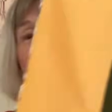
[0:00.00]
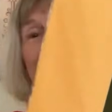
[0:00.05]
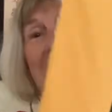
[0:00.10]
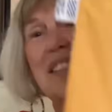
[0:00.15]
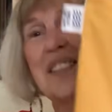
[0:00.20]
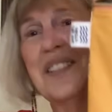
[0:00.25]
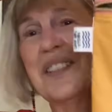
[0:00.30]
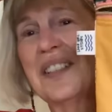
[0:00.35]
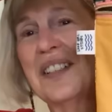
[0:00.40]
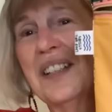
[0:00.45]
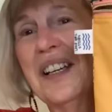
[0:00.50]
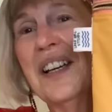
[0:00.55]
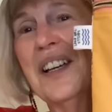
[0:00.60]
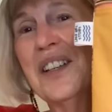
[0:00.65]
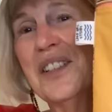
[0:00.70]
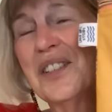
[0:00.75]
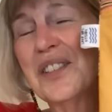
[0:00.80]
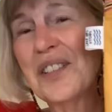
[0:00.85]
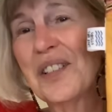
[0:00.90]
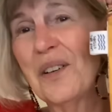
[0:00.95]
is
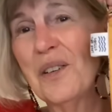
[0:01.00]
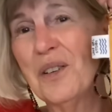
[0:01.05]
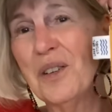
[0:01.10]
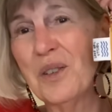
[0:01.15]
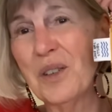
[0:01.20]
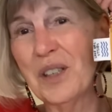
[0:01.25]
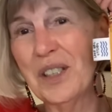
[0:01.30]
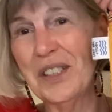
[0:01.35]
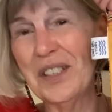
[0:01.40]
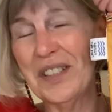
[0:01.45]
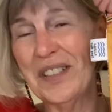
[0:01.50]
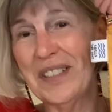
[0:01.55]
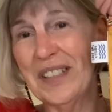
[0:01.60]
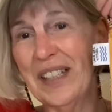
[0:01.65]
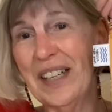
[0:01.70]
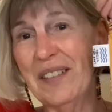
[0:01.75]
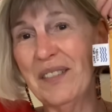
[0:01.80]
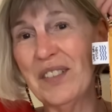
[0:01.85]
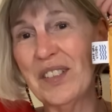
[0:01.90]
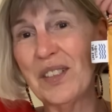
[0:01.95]
so gorgeous, and
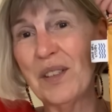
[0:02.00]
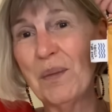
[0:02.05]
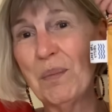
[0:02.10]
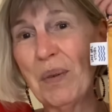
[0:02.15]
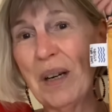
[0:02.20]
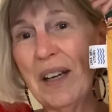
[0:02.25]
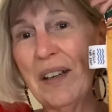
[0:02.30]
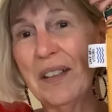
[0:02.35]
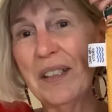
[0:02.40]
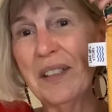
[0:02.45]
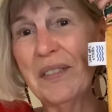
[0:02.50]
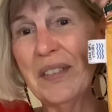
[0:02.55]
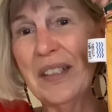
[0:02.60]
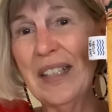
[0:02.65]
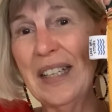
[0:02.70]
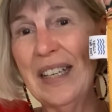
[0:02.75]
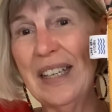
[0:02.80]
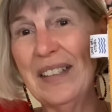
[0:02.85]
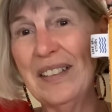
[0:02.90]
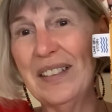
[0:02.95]
I'm so proud of it.
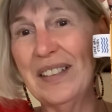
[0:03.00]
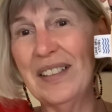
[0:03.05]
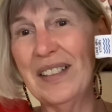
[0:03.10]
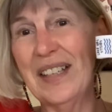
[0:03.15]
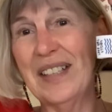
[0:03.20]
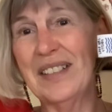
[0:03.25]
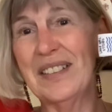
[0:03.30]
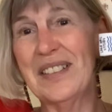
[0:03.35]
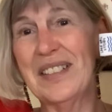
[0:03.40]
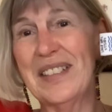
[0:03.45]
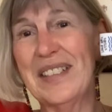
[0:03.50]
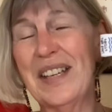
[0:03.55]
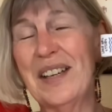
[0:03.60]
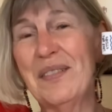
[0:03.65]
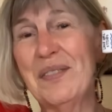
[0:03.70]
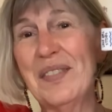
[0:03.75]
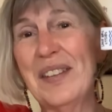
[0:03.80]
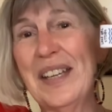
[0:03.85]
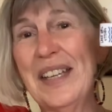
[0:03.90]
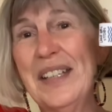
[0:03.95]
And
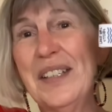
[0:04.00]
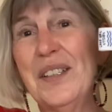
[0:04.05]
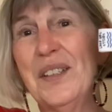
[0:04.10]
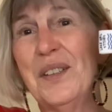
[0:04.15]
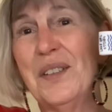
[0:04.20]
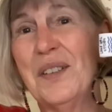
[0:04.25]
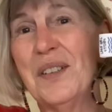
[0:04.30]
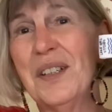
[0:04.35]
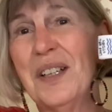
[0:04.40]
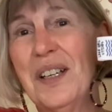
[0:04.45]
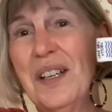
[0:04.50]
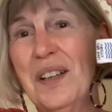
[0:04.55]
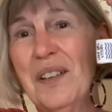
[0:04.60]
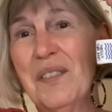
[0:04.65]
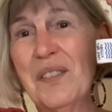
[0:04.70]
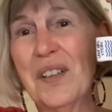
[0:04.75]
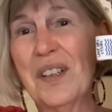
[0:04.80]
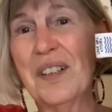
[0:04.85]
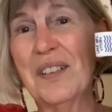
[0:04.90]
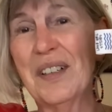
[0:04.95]
Steph, thank you
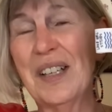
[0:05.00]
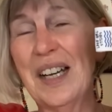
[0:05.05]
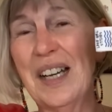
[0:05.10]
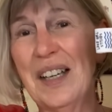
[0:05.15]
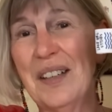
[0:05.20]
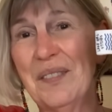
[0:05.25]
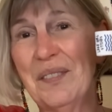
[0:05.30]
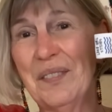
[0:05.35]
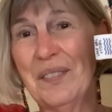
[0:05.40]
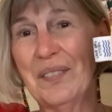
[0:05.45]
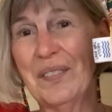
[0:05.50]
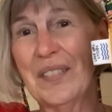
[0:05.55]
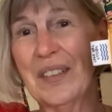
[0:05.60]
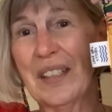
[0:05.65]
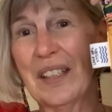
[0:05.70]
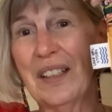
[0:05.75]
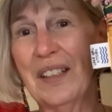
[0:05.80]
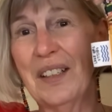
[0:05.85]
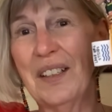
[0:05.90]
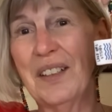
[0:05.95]
for
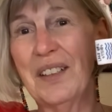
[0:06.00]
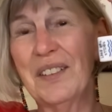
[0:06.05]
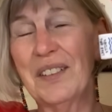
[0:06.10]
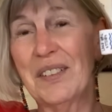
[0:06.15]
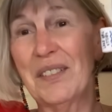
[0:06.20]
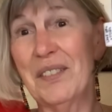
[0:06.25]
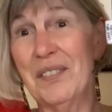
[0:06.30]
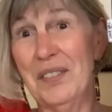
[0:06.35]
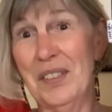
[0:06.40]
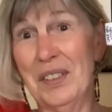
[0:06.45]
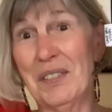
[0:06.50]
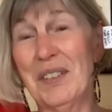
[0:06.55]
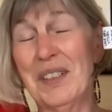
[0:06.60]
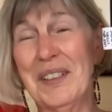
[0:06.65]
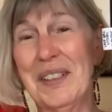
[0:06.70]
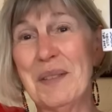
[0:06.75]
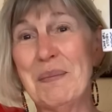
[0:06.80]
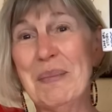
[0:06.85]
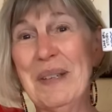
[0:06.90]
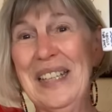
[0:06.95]

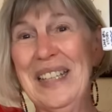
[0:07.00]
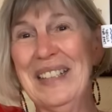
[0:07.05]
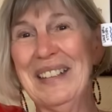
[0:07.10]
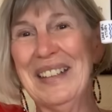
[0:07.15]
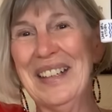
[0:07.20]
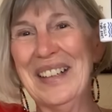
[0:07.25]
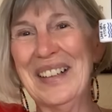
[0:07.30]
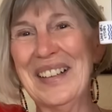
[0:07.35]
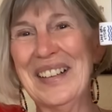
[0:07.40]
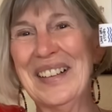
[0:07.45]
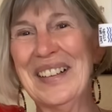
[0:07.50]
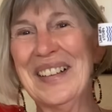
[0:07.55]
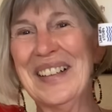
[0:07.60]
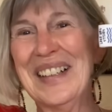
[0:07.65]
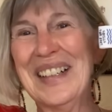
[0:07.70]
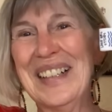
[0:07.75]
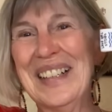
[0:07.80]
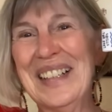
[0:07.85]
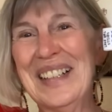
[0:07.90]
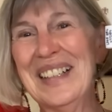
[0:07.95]
really being there.
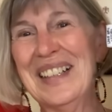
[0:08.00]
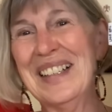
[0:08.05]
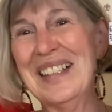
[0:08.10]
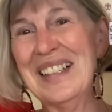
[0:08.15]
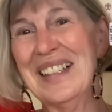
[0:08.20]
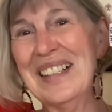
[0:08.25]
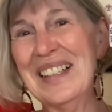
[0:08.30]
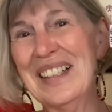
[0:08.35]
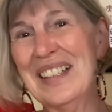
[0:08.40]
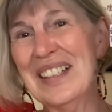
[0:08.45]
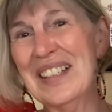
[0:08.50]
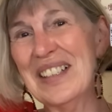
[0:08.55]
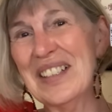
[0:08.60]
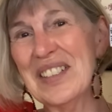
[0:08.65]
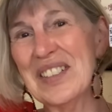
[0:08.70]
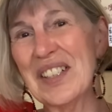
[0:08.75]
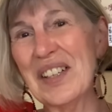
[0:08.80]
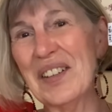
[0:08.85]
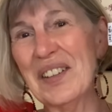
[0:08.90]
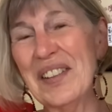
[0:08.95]

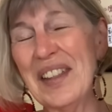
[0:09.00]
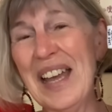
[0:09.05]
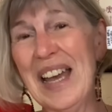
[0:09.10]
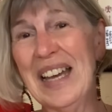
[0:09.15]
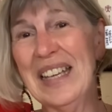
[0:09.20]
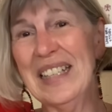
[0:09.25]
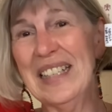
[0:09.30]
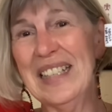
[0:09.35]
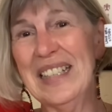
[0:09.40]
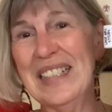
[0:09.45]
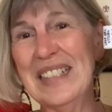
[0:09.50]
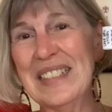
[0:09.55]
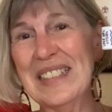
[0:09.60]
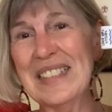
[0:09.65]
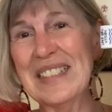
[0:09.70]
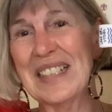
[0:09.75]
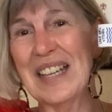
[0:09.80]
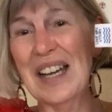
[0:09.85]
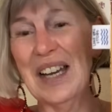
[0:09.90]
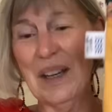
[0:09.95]
So that
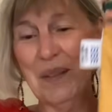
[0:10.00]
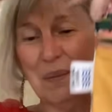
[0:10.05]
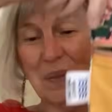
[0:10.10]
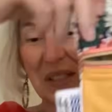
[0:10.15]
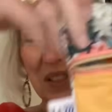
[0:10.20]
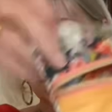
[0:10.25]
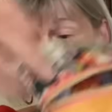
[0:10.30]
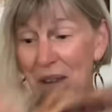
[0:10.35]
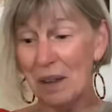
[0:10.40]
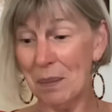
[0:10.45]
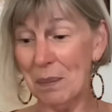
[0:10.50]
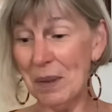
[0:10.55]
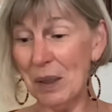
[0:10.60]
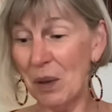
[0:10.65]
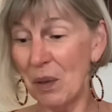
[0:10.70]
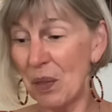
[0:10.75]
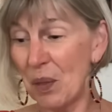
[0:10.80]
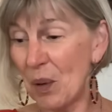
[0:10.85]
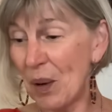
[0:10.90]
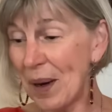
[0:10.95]
is Sarah
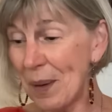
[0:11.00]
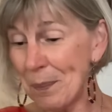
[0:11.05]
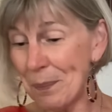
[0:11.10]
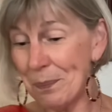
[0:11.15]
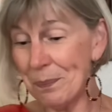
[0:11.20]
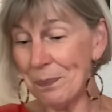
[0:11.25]
Milthorpe.